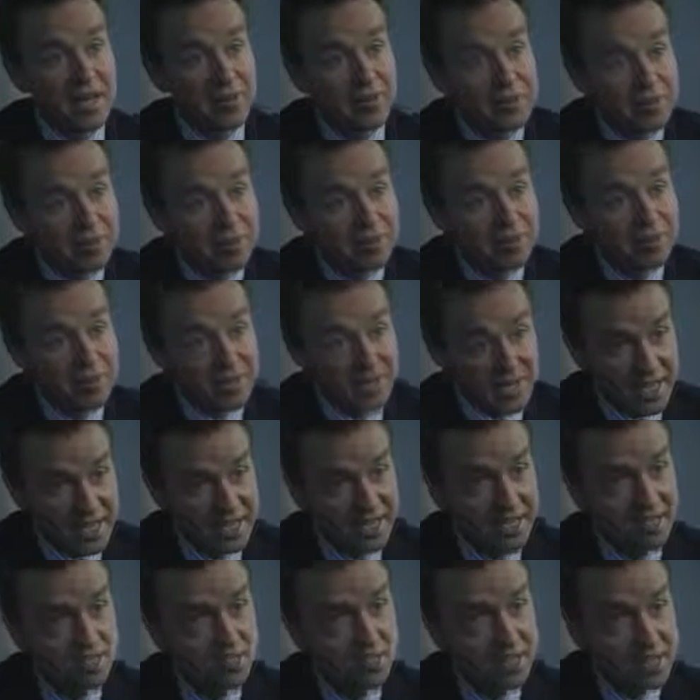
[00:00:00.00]
able to
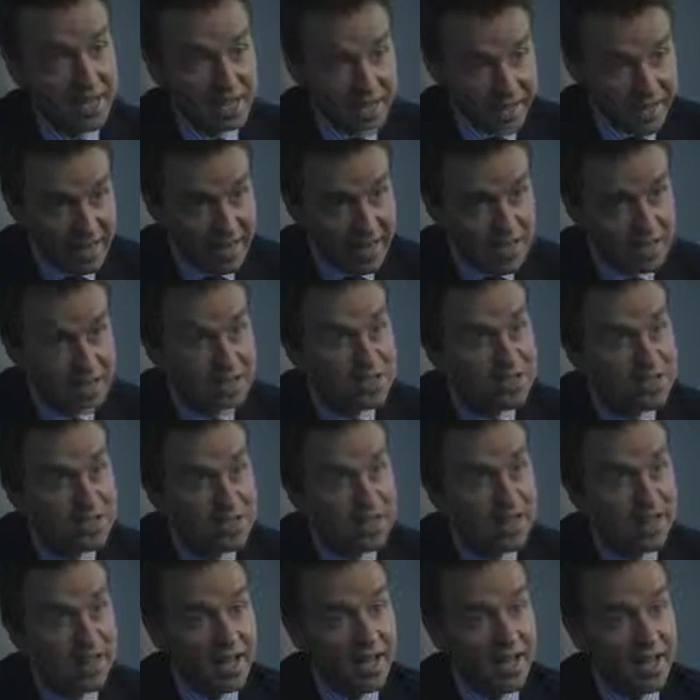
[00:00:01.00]
predict who will get
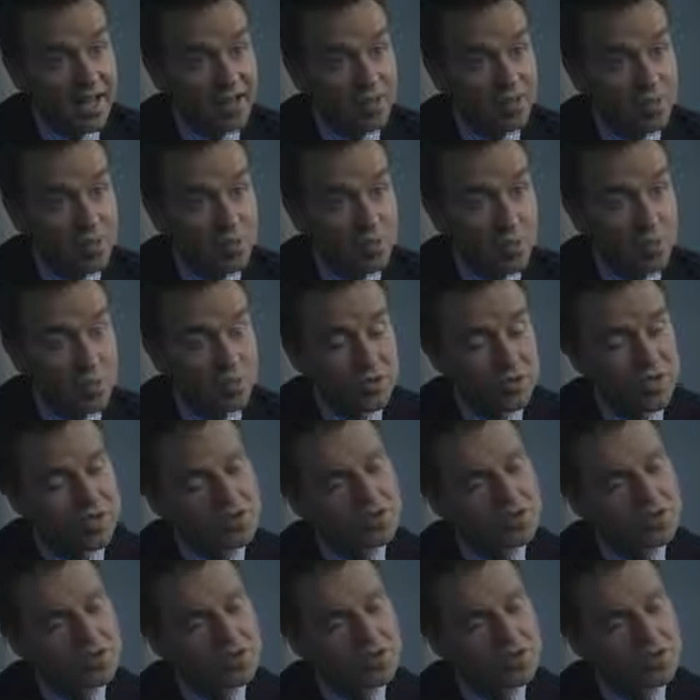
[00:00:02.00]
cancer and who won't.